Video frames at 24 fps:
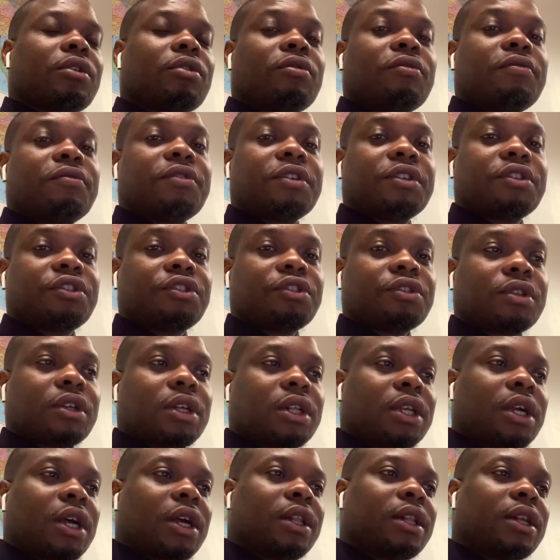
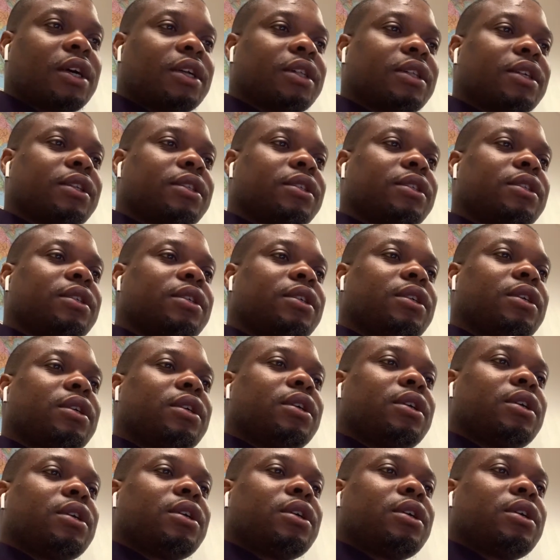conventionally highlighted
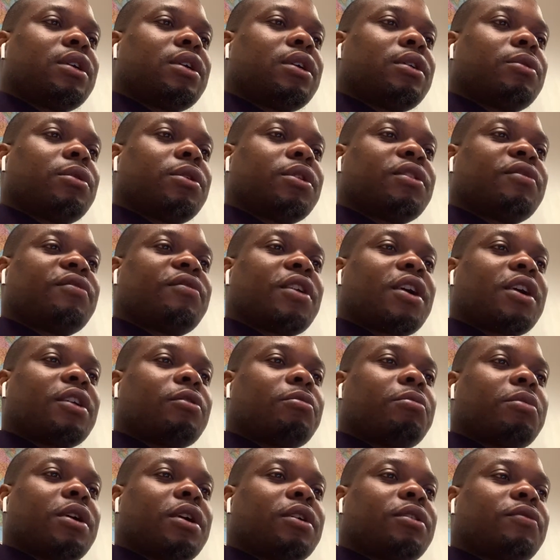on the vital
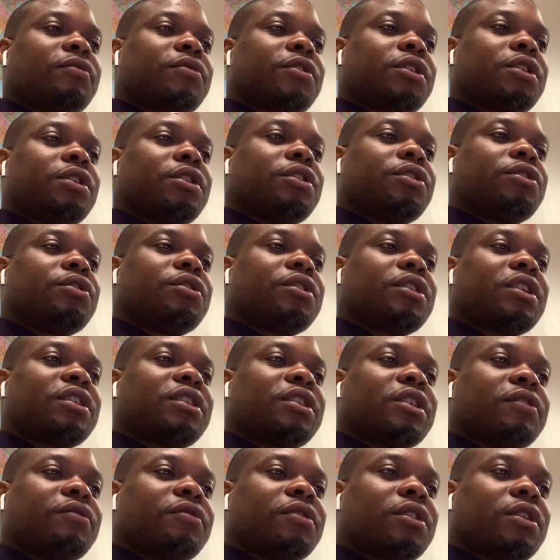part of the user
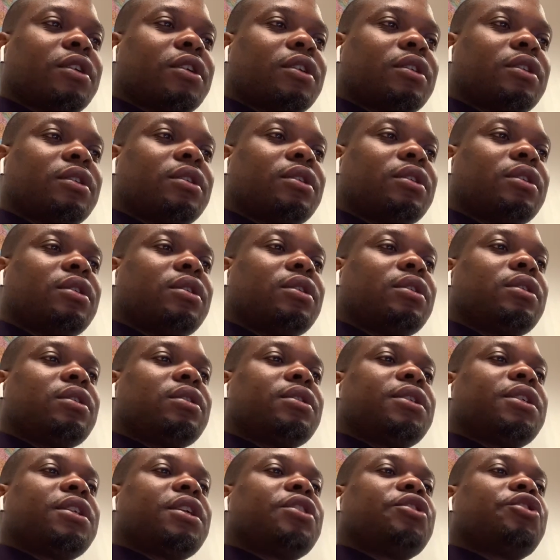safeguard,
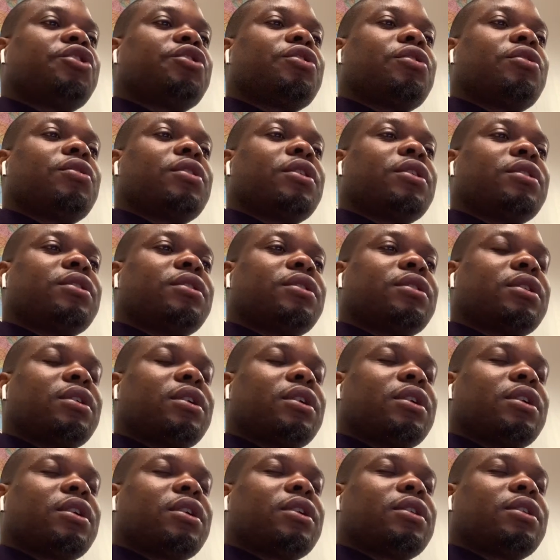the assurance,
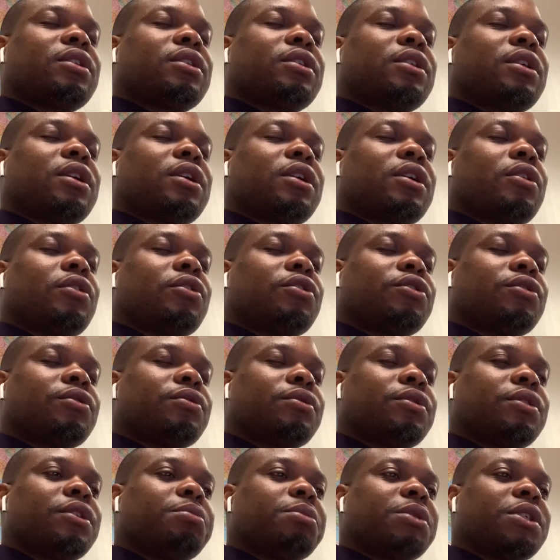and also
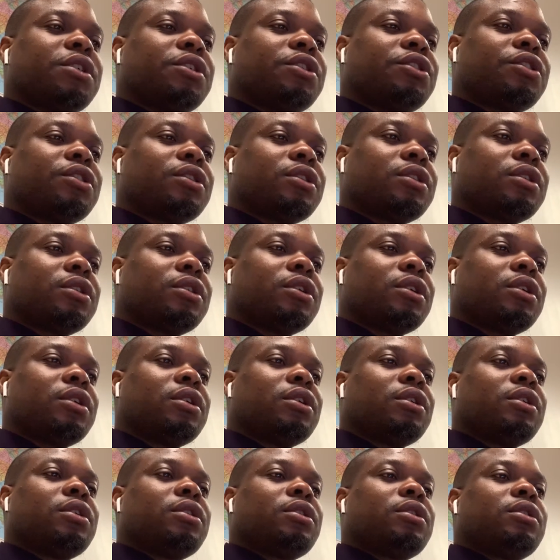diminishing
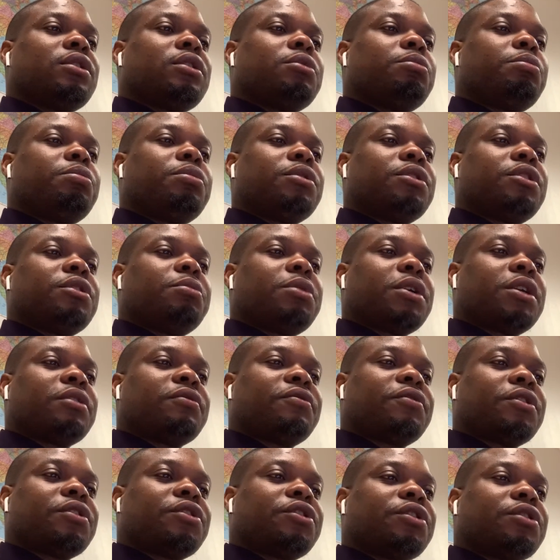the
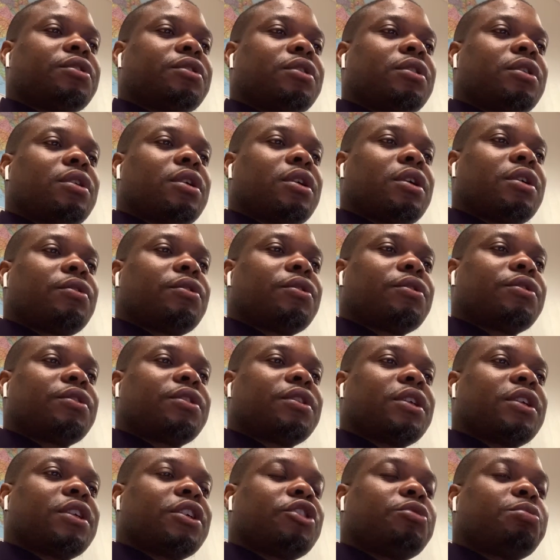beneficial errors
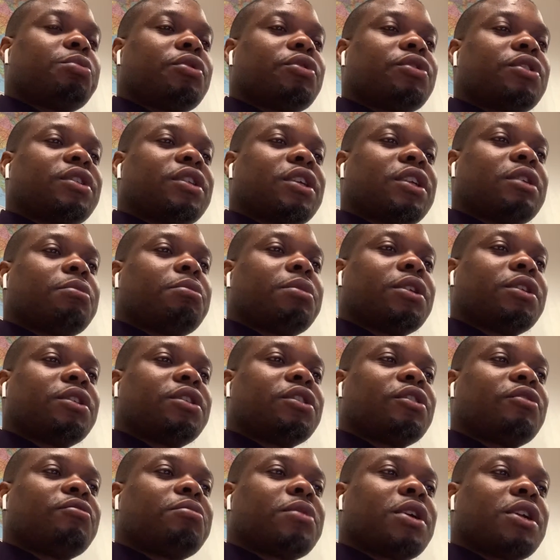that exposes an
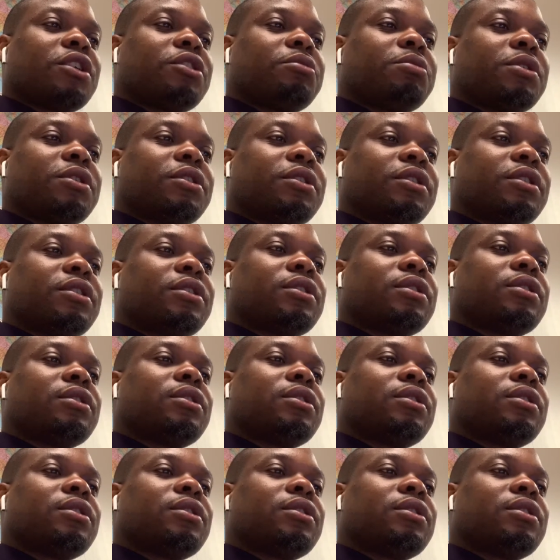ability of management.